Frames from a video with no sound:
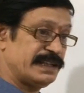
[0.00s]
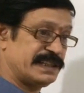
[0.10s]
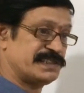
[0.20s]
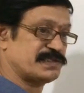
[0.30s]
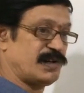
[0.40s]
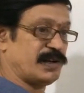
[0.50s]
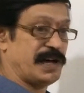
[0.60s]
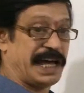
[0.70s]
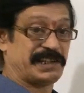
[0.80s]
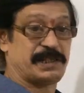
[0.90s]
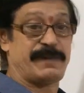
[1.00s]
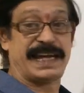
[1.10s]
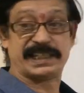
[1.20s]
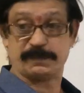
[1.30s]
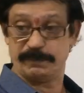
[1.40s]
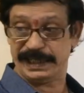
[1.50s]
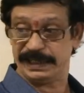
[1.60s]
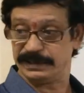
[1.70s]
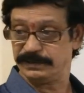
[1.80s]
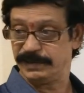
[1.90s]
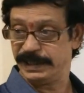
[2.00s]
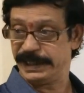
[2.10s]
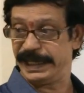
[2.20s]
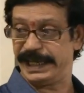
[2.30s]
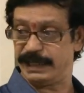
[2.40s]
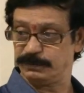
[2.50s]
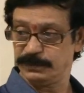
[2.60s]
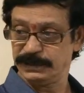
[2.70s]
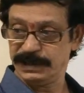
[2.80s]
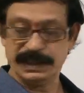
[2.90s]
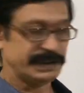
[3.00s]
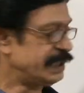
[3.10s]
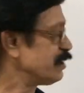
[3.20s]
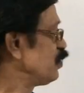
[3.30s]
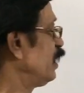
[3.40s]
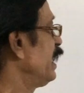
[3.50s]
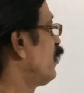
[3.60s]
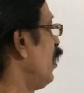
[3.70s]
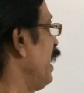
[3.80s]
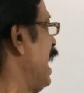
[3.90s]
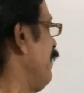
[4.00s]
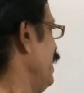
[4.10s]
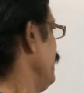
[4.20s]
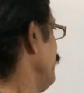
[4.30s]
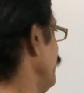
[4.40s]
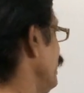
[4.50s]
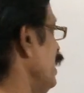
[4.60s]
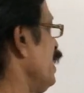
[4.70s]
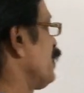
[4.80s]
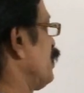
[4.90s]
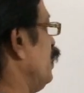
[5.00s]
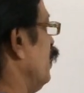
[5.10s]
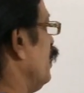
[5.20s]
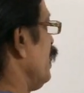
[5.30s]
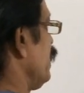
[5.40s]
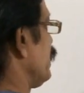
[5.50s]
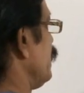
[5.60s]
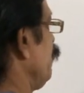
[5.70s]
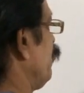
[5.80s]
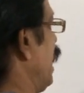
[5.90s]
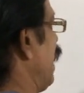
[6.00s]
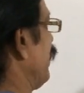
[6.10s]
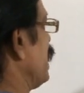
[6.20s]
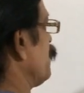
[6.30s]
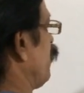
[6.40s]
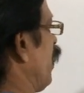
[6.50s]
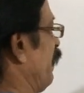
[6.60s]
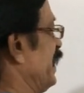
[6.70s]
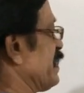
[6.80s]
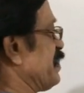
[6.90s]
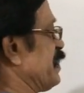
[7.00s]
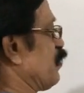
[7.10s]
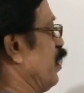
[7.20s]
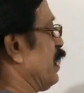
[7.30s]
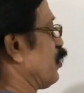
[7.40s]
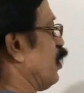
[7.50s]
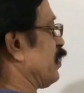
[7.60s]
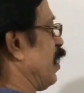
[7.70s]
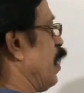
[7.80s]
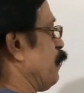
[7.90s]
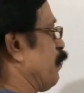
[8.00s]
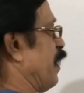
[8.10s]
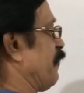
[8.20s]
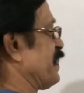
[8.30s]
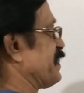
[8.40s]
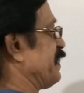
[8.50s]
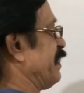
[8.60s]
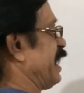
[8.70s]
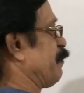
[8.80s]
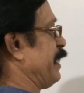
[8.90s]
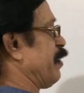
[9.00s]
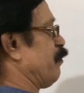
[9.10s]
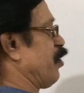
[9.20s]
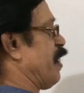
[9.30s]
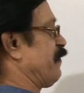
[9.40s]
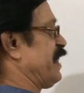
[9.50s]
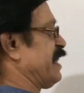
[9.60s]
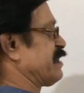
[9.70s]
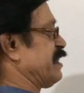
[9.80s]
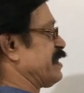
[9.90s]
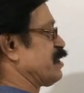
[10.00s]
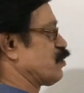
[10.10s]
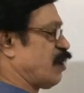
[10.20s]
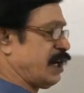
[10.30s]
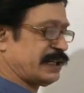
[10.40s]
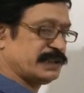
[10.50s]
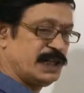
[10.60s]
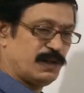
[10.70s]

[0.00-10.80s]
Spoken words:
That is called arithmetic mean. AM. That is only called average. So, simple average profit is equal total of profits divided by number of years. That is equal.